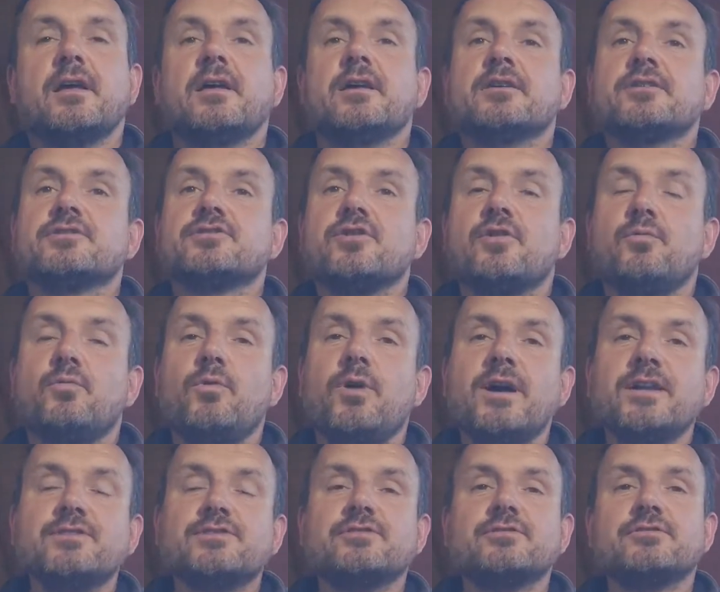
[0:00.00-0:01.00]
So
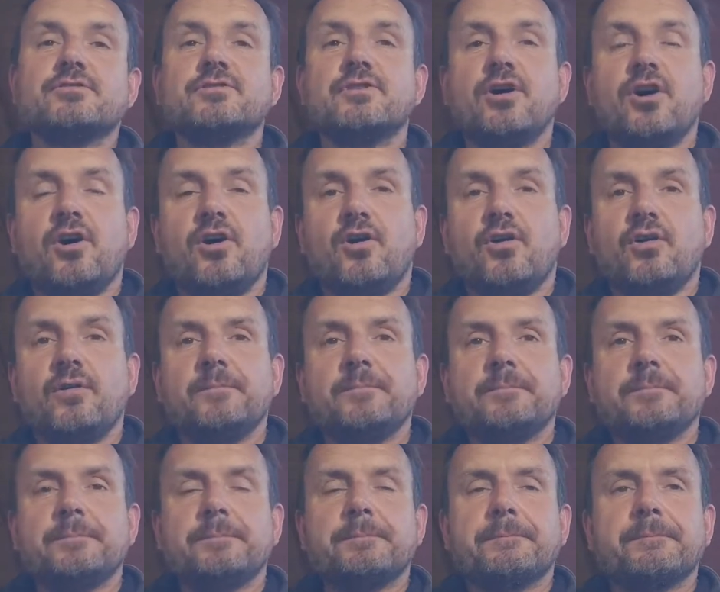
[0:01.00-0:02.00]
once you know
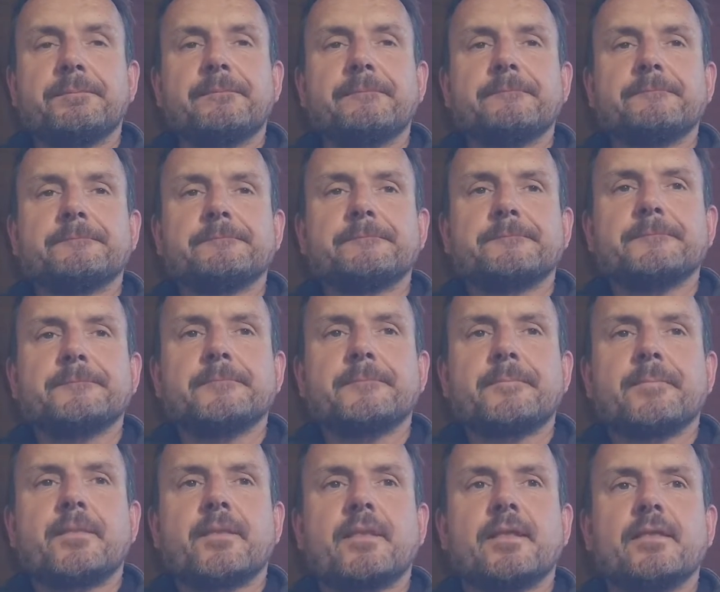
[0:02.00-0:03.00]

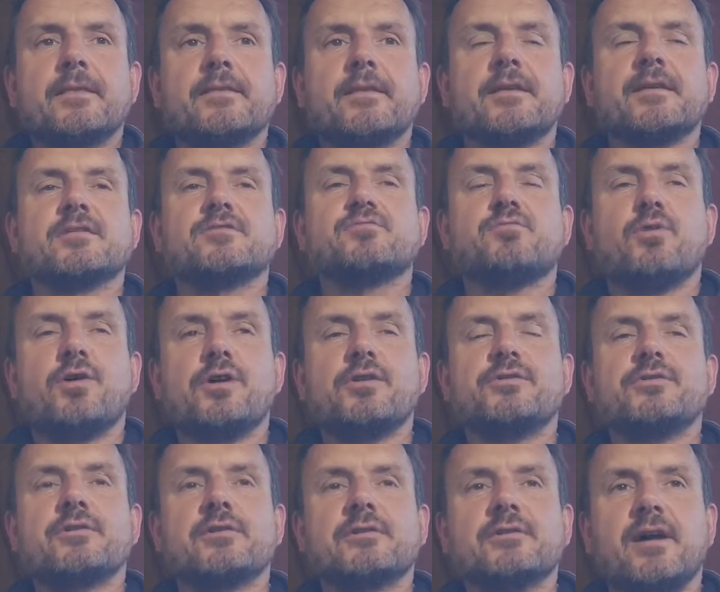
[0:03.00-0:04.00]
that it's
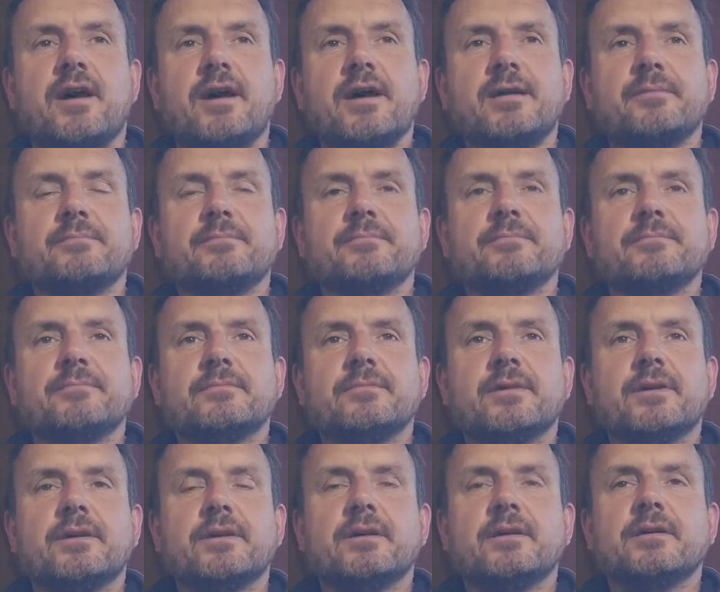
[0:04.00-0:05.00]
worth your time
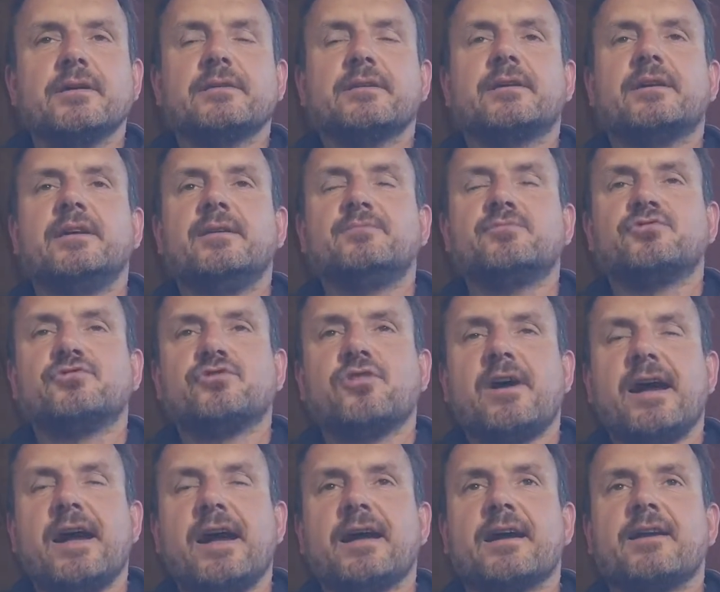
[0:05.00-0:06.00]
to keep
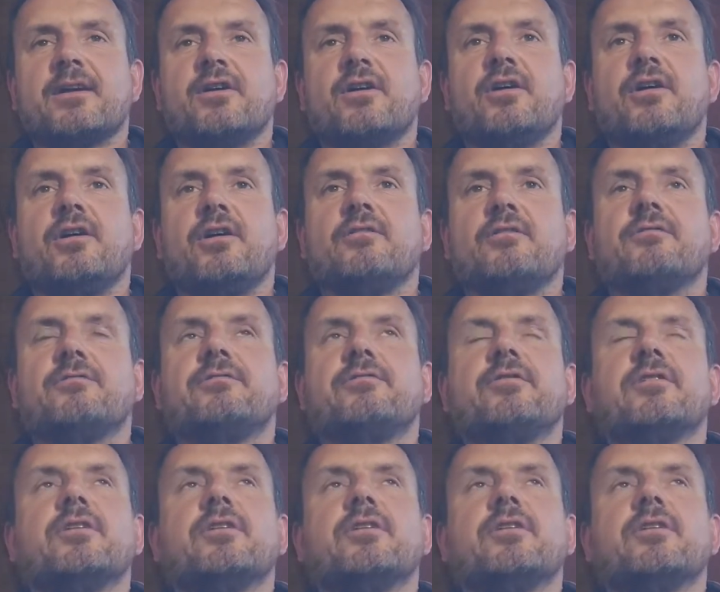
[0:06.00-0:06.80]
track of